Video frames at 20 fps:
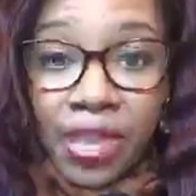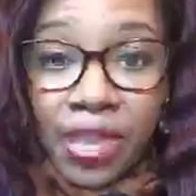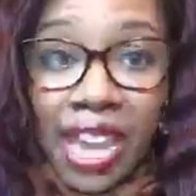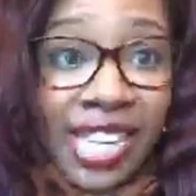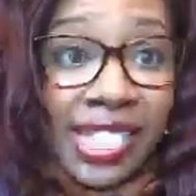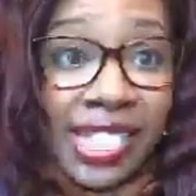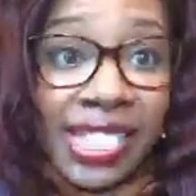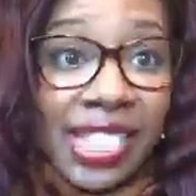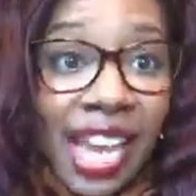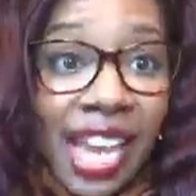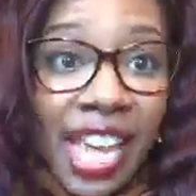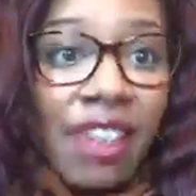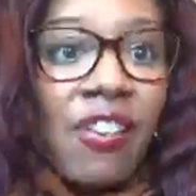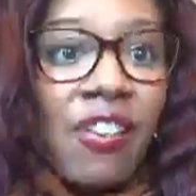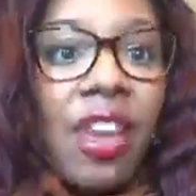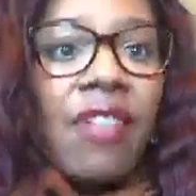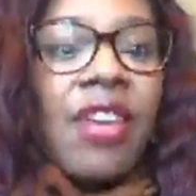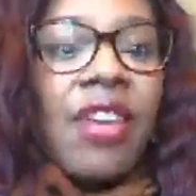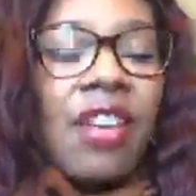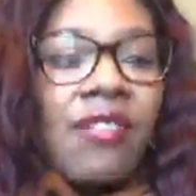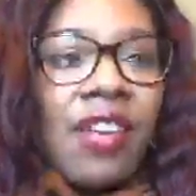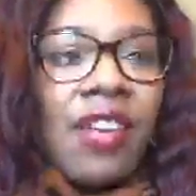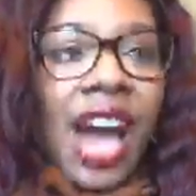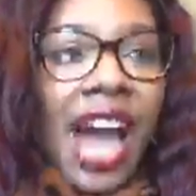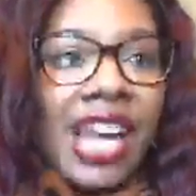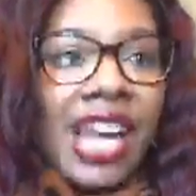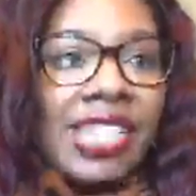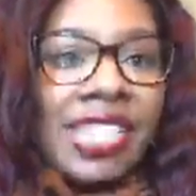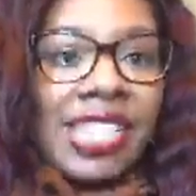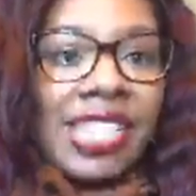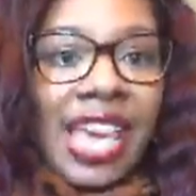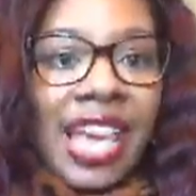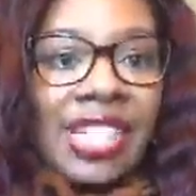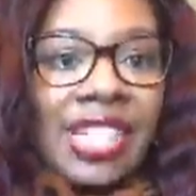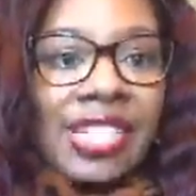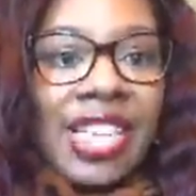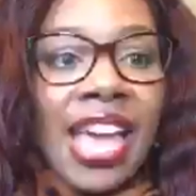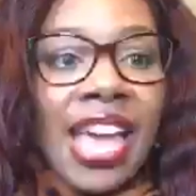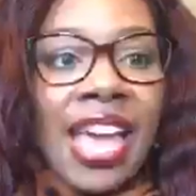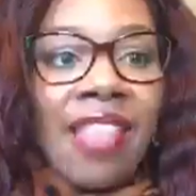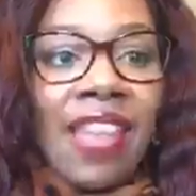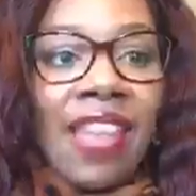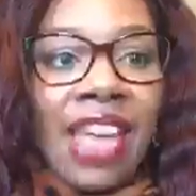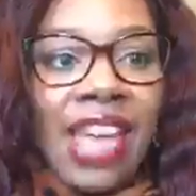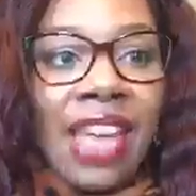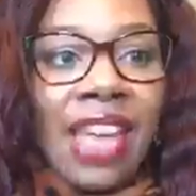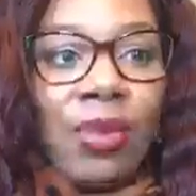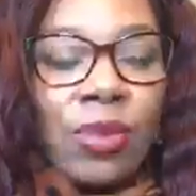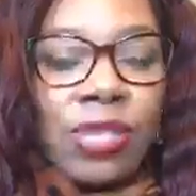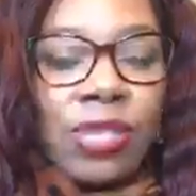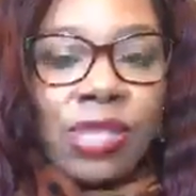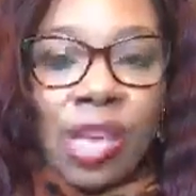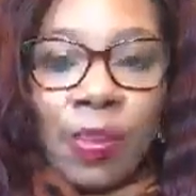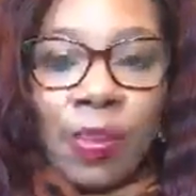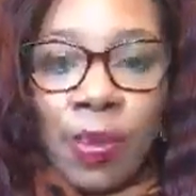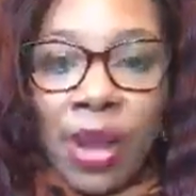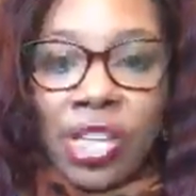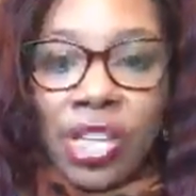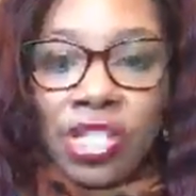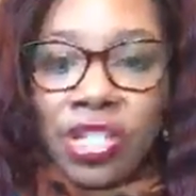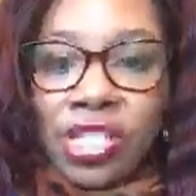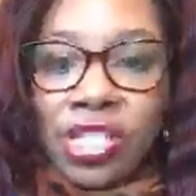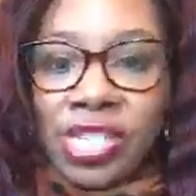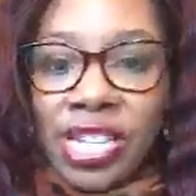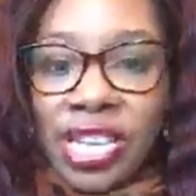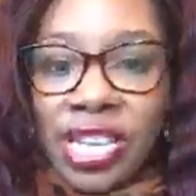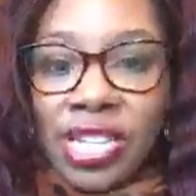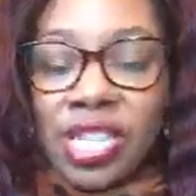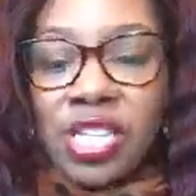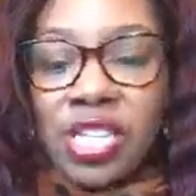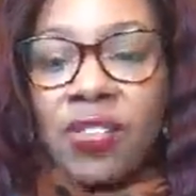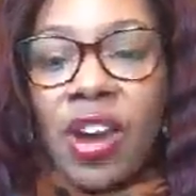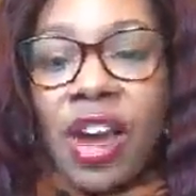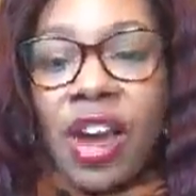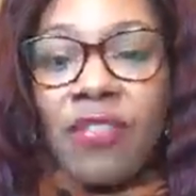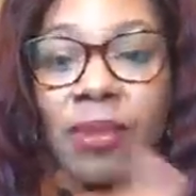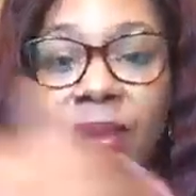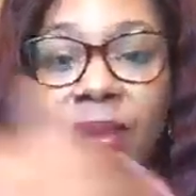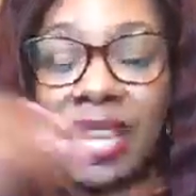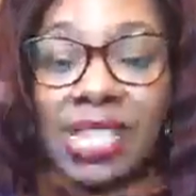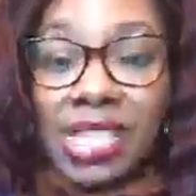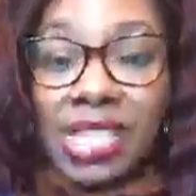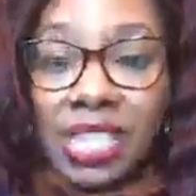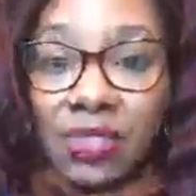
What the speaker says: It's done. If God says that he would separate your sins as far from the east